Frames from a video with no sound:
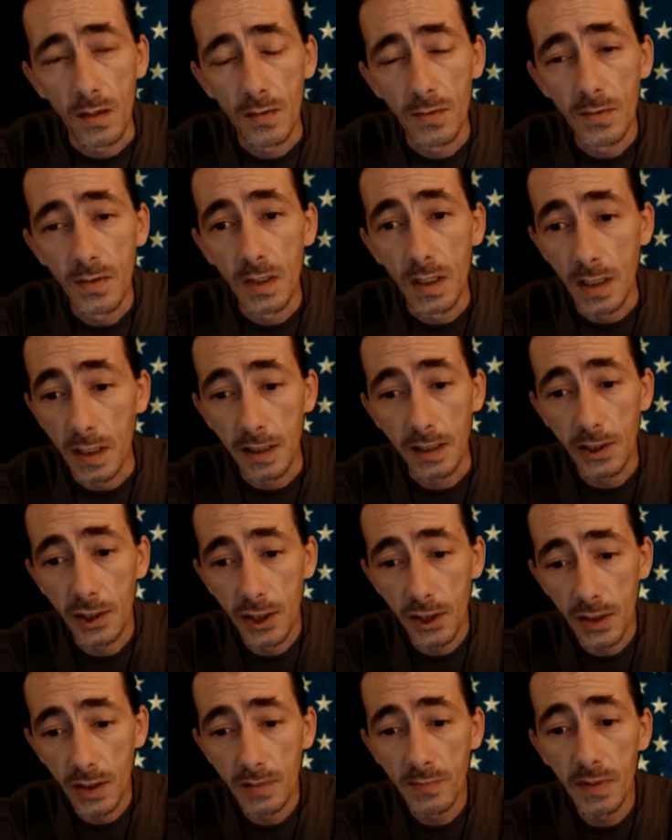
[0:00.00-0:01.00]
It
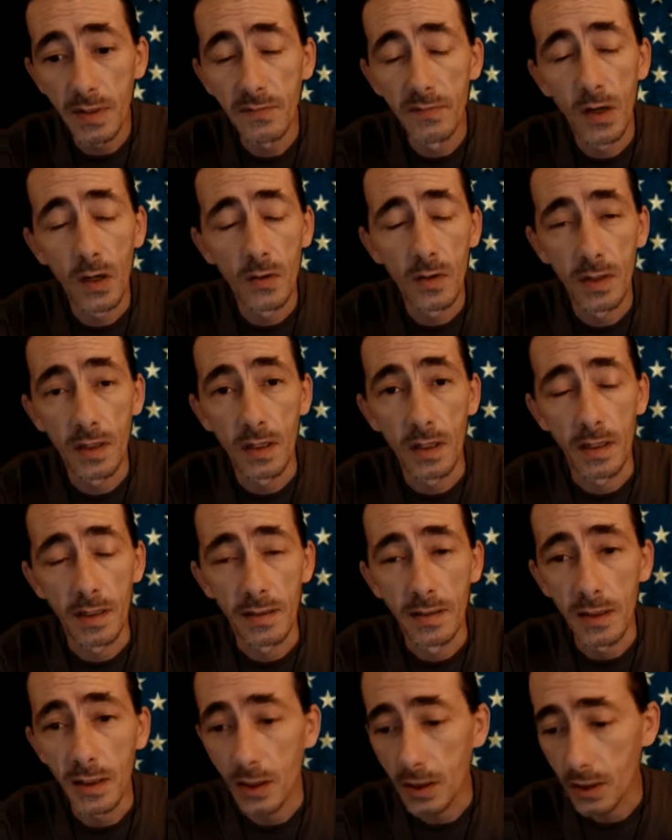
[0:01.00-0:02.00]
should be voted on.
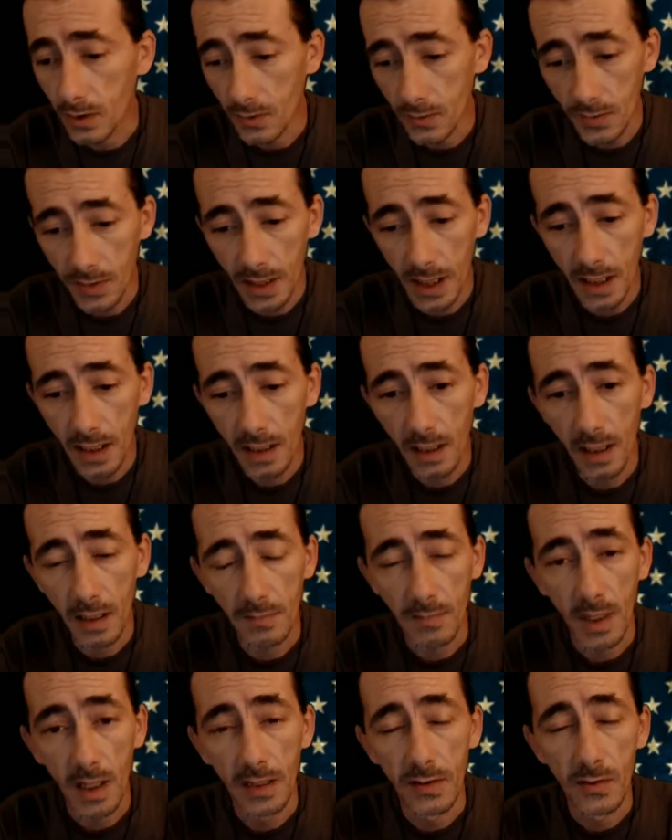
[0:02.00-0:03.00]
You don't let a
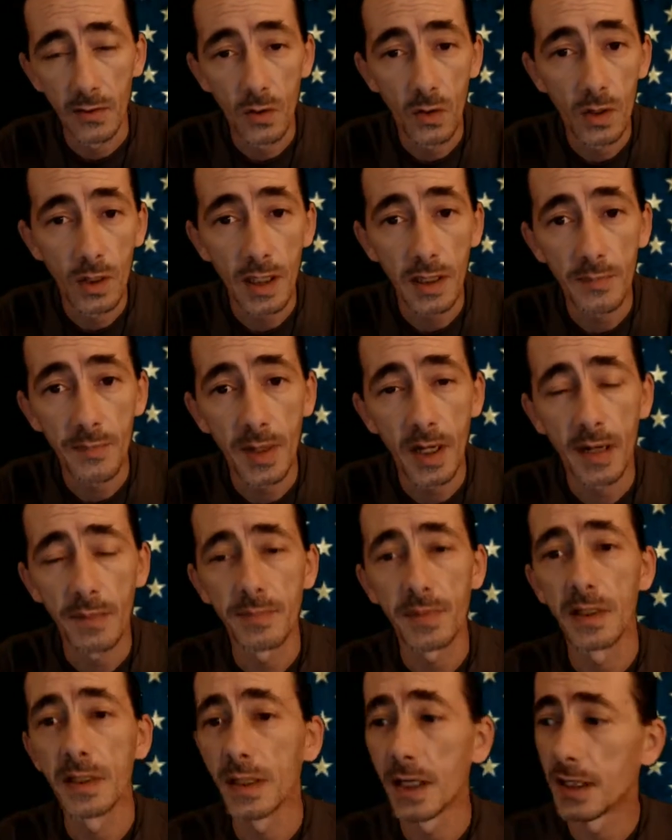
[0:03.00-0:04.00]
minority
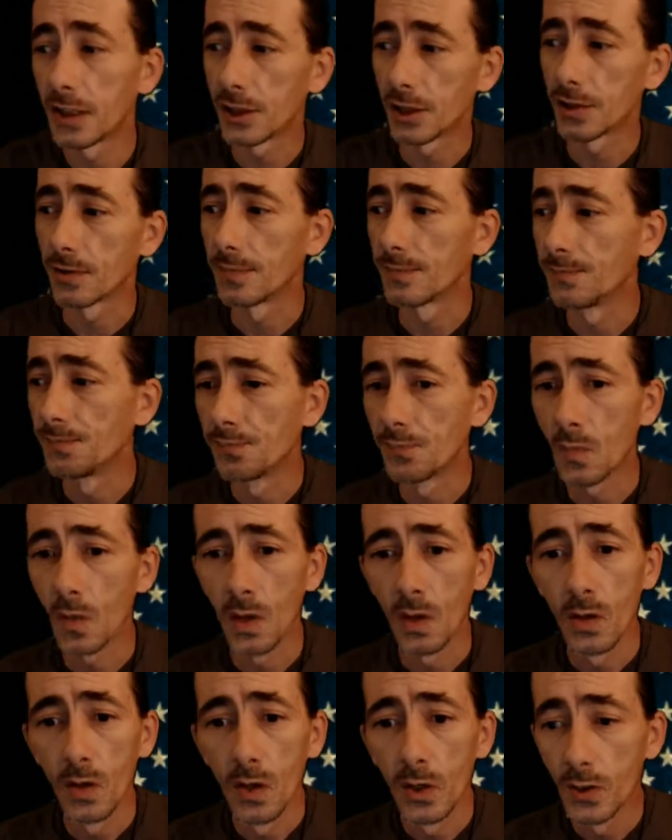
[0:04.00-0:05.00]
population
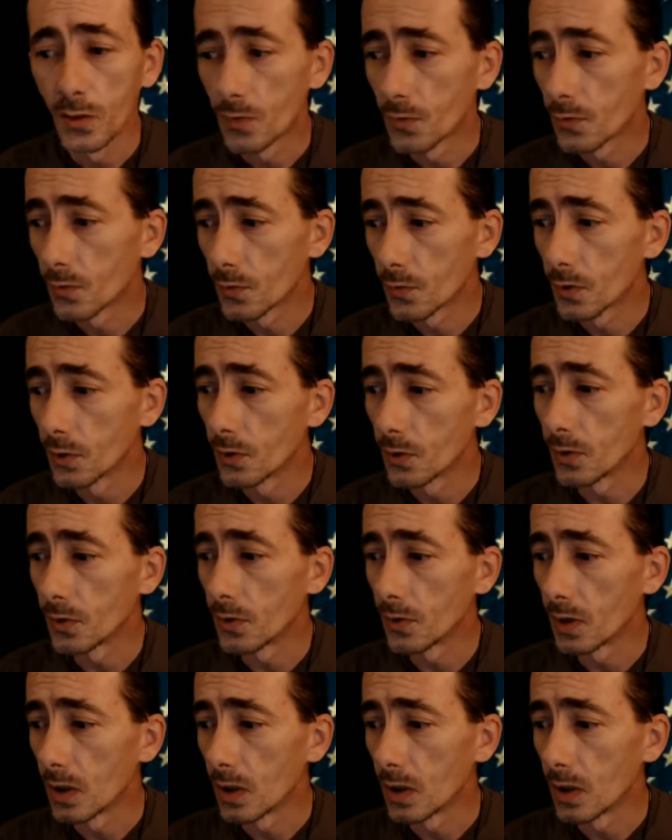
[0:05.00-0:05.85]
rule